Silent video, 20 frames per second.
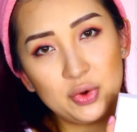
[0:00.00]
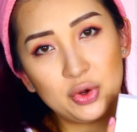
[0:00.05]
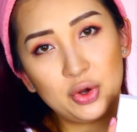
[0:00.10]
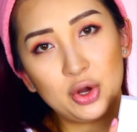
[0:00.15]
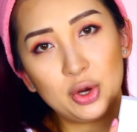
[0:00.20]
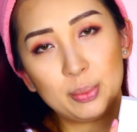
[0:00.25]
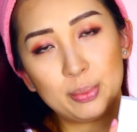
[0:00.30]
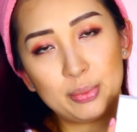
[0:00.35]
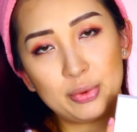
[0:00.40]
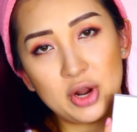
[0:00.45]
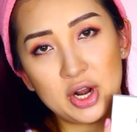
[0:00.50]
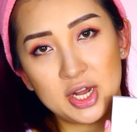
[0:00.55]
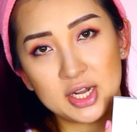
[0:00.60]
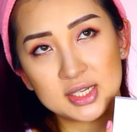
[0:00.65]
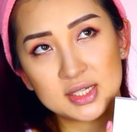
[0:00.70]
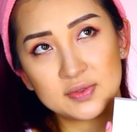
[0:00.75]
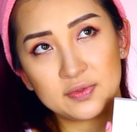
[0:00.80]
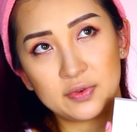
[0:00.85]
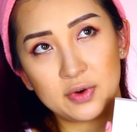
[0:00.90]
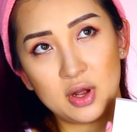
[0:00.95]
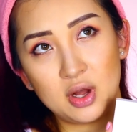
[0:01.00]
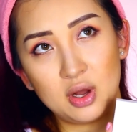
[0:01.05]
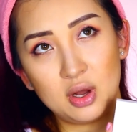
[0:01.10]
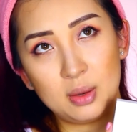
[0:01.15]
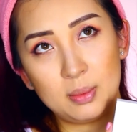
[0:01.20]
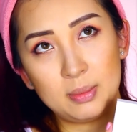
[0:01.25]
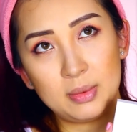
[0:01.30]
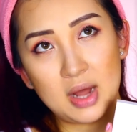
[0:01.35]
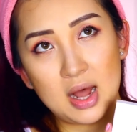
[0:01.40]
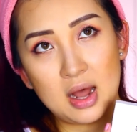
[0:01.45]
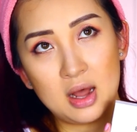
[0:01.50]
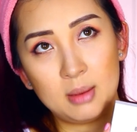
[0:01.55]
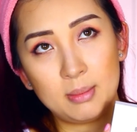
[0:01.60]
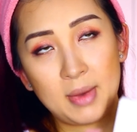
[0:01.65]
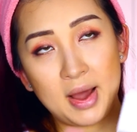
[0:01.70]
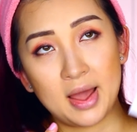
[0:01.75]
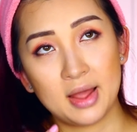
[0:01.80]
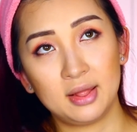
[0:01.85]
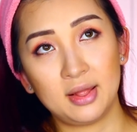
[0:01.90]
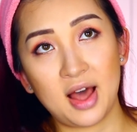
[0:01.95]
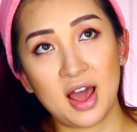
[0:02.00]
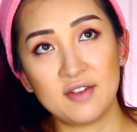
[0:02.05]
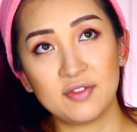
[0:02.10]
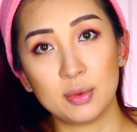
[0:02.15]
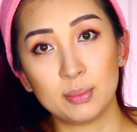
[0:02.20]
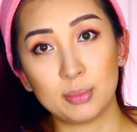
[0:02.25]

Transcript: Real Her products from my live